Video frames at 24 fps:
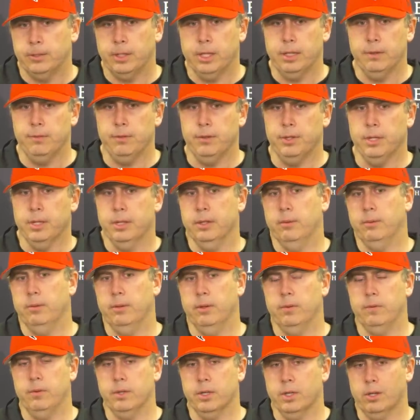okay, if you get a
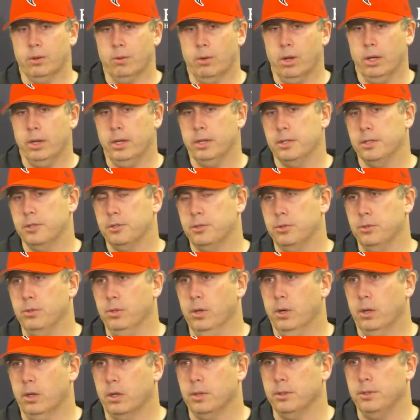if you get a run and it's two
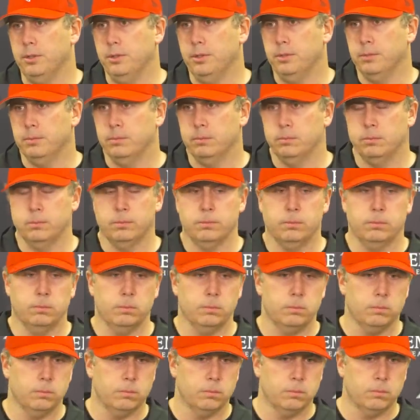yards,
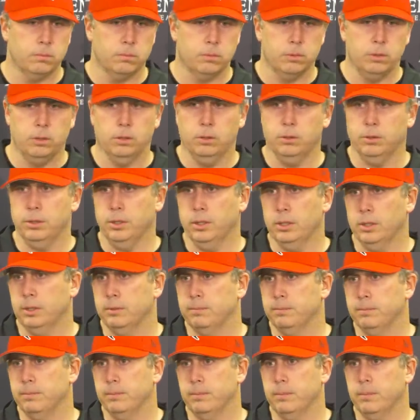you know, you're gonna
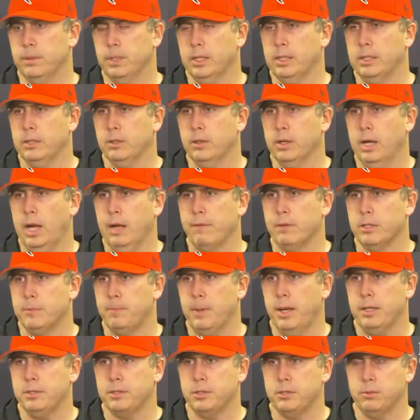get into an obvious
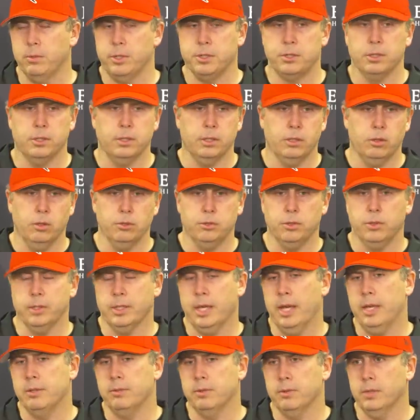pass situation. And those are the
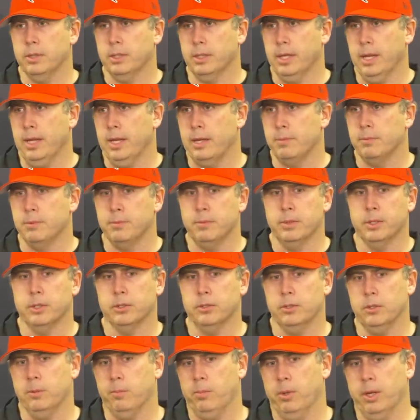games within the games
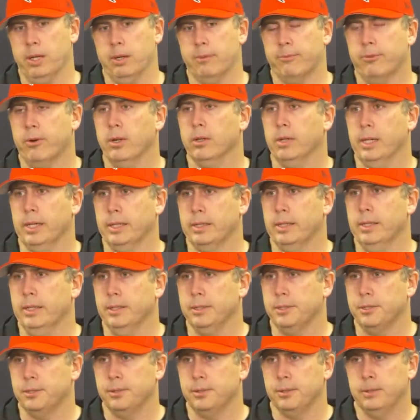because when you're playing a front like
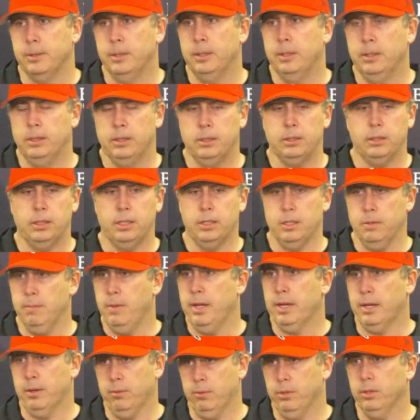this, and you
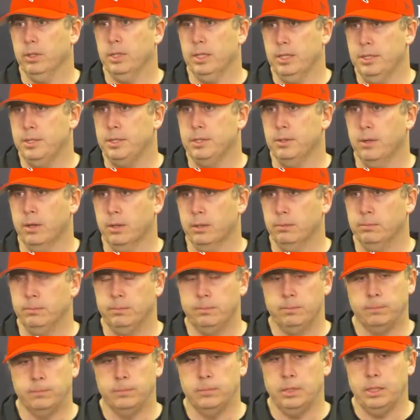make it really easy on them,
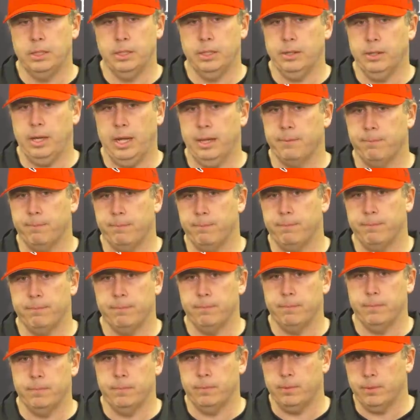and they're not
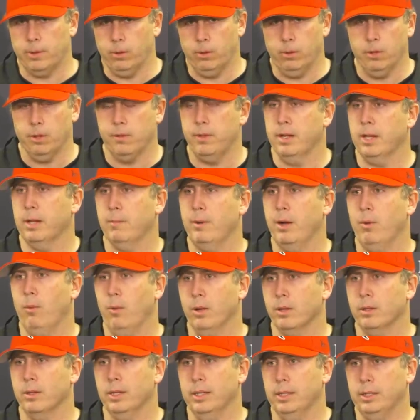they're only thinking about
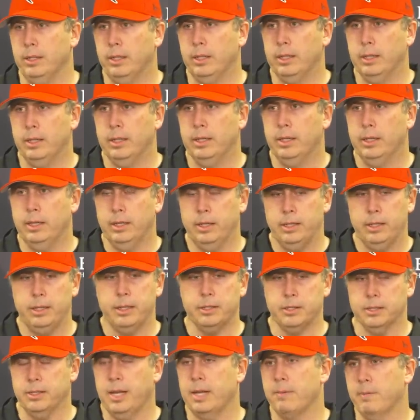one thing,
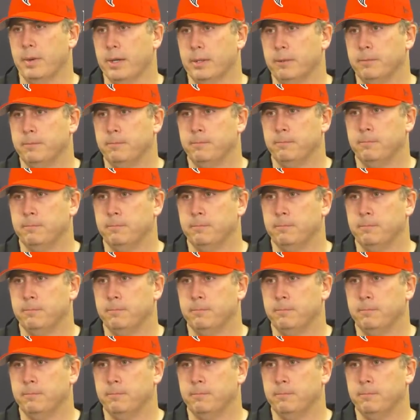it's a nightmare.